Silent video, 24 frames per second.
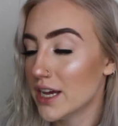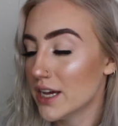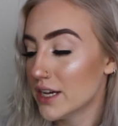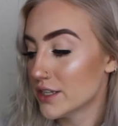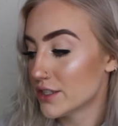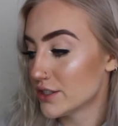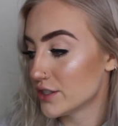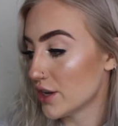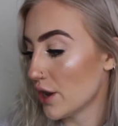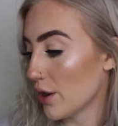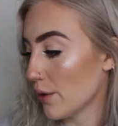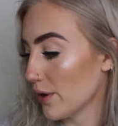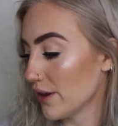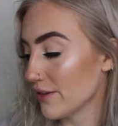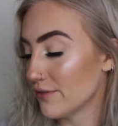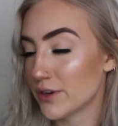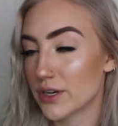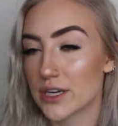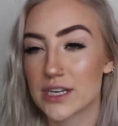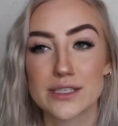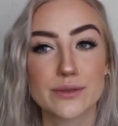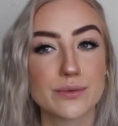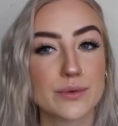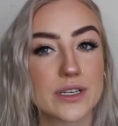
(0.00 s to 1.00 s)
So if you
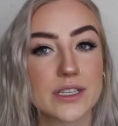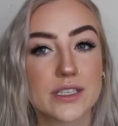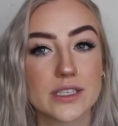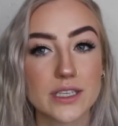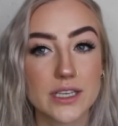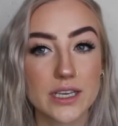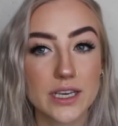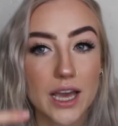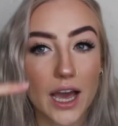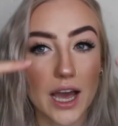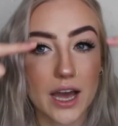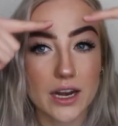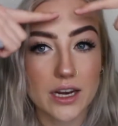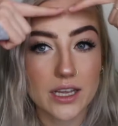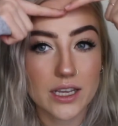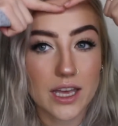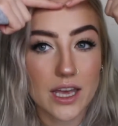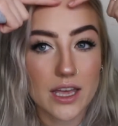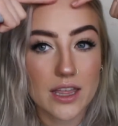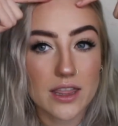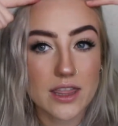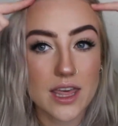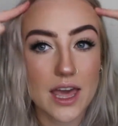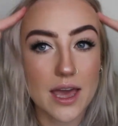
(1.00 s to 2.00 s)
guys want to see how to
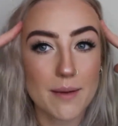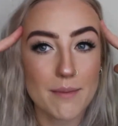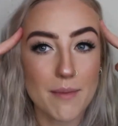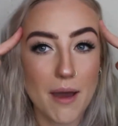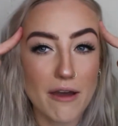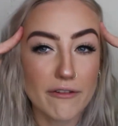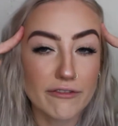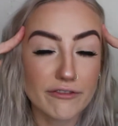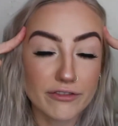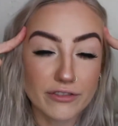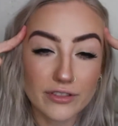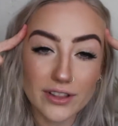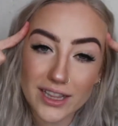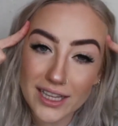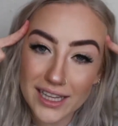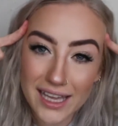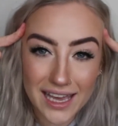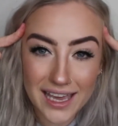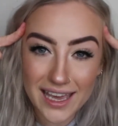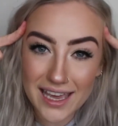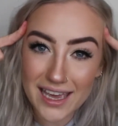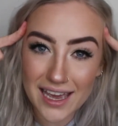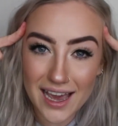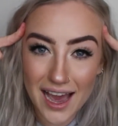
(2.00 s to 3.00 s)
get them
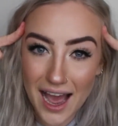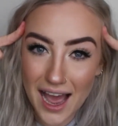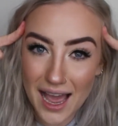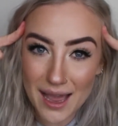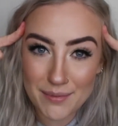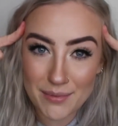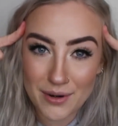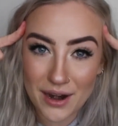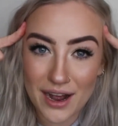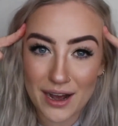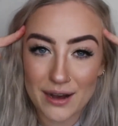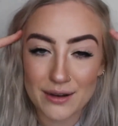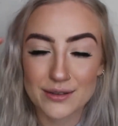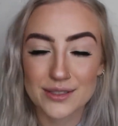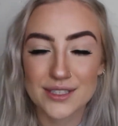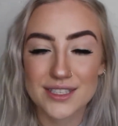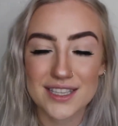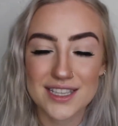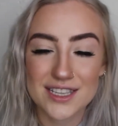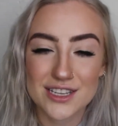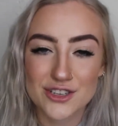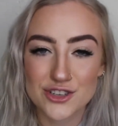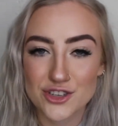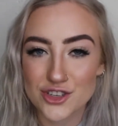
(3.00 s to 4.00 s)
fleeky eyebrows,
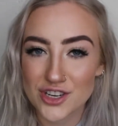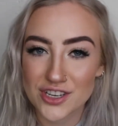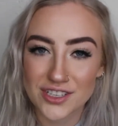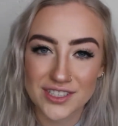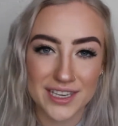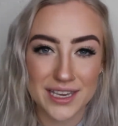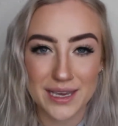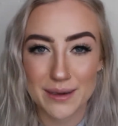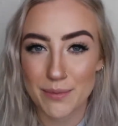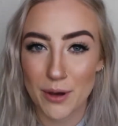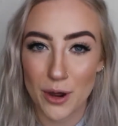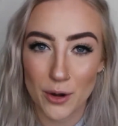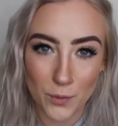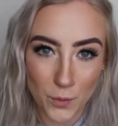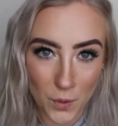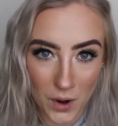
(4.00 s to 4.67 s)
then just keep on